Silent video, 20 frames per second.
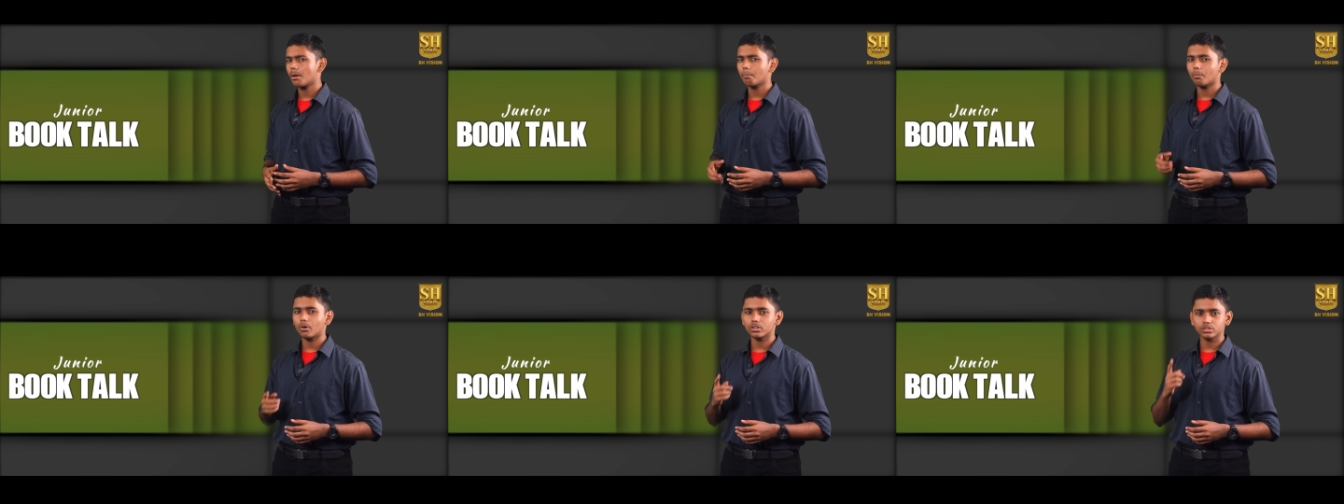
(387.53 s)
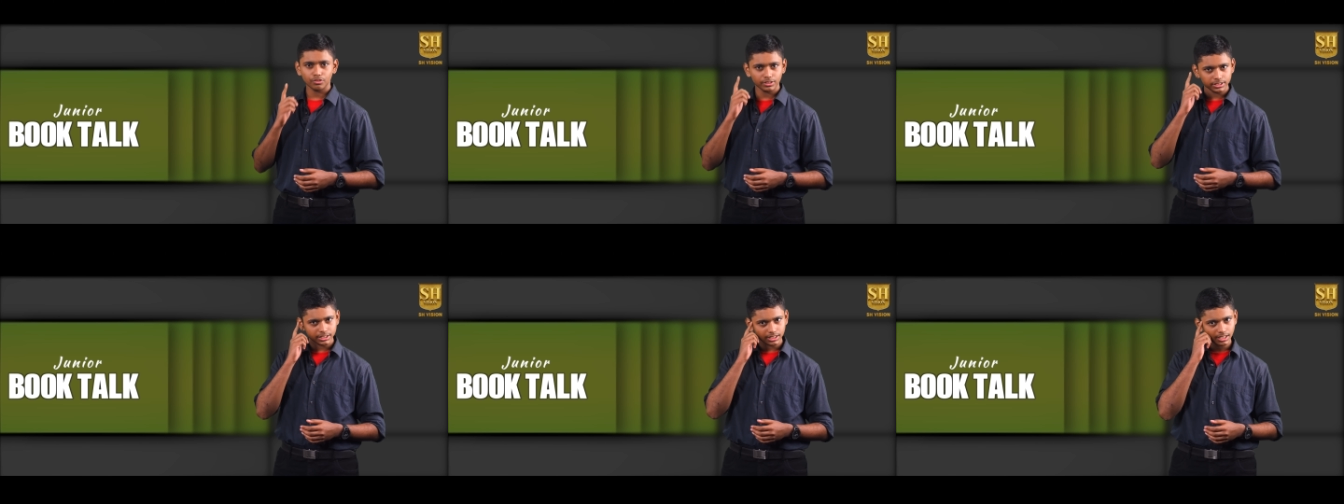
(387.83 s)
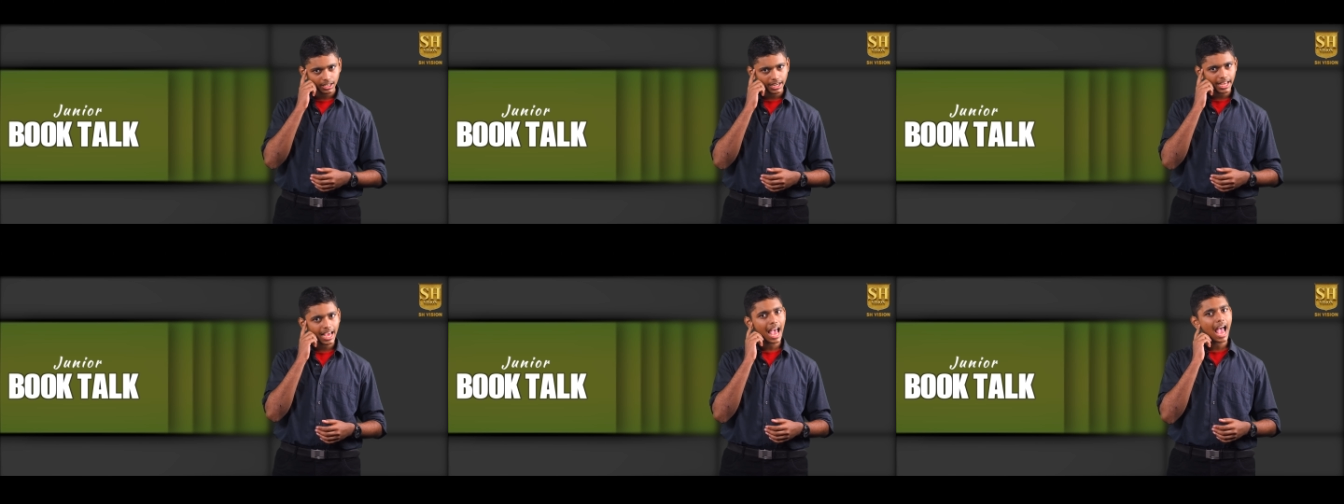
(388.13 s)
both
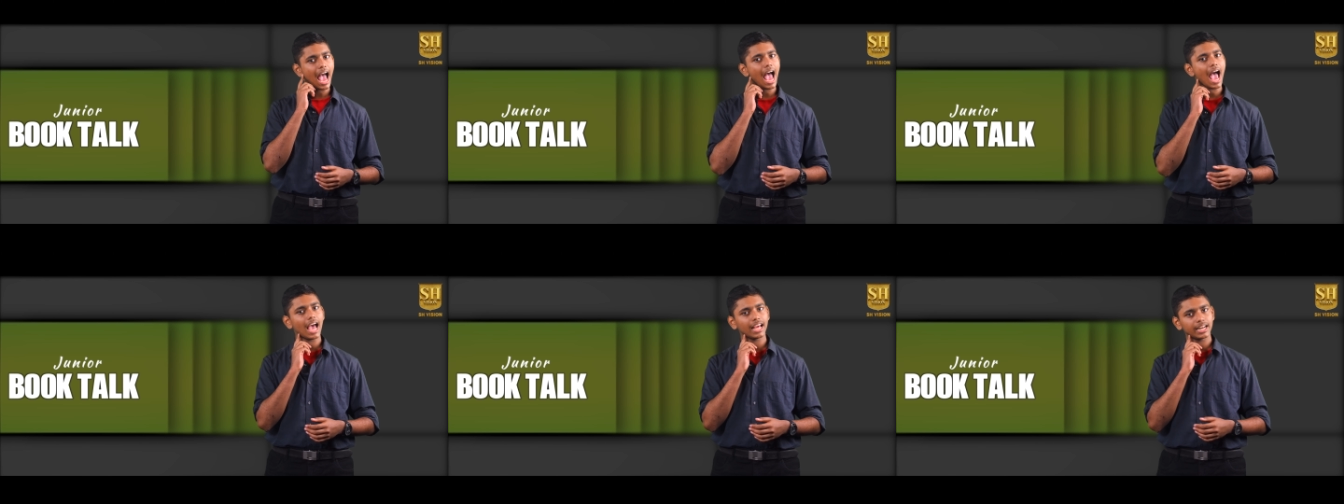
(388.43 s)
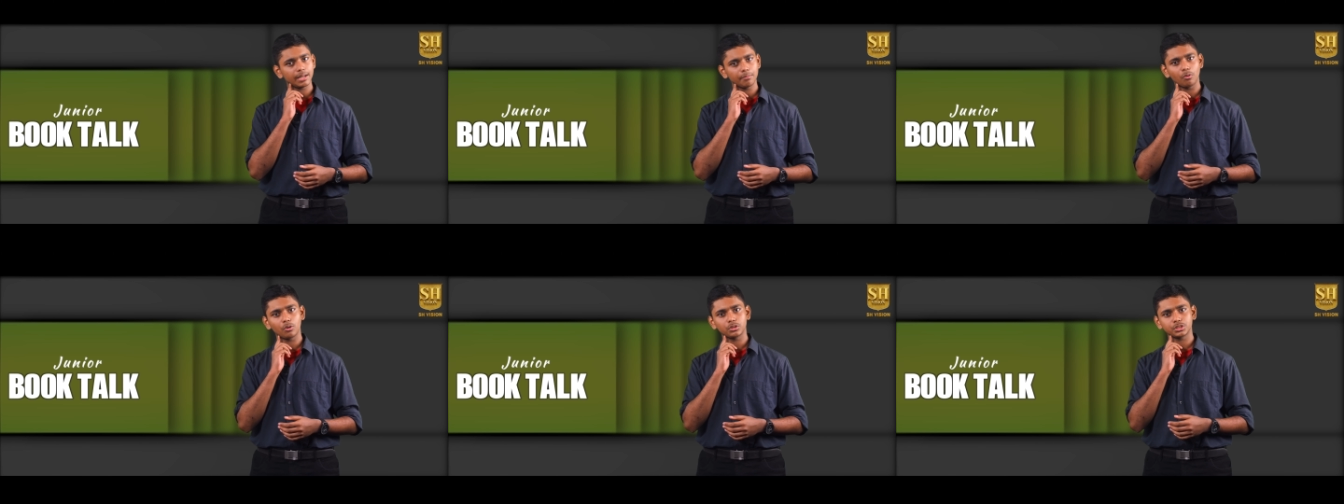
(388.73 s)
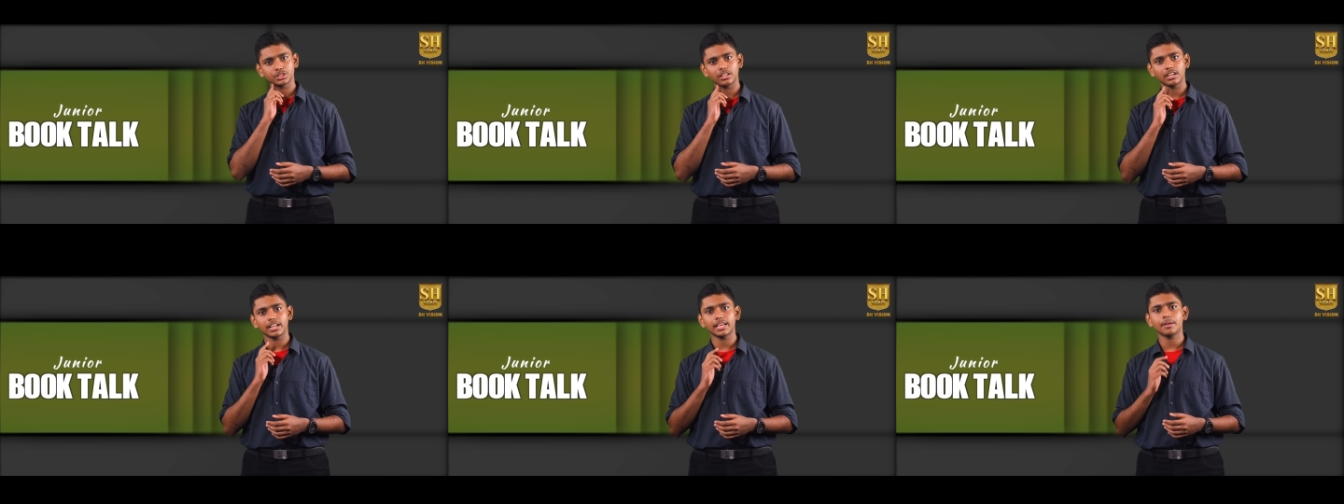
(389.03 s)
physically and
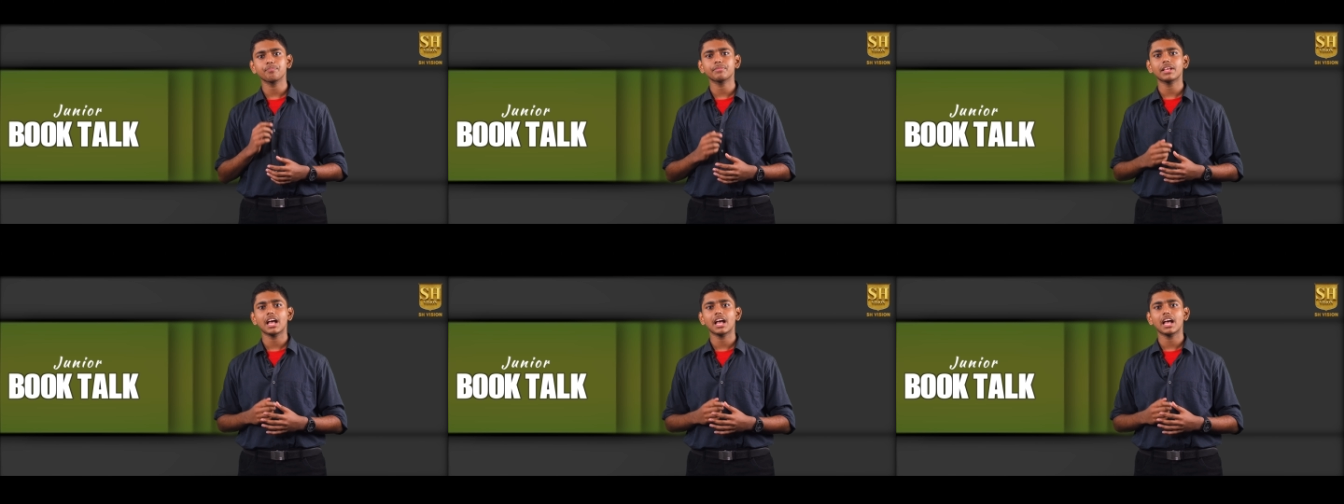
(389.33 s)
emotionally,